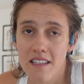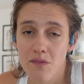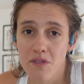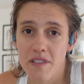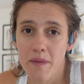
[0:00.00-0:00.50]
These
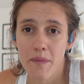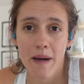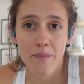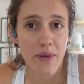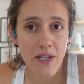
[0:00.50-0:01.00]
were some of
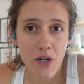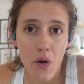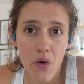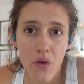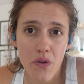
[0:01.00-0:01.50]
my big
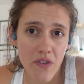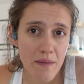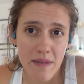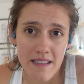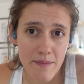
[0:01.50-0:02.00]
goals,
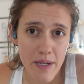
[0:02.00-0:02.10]
like BC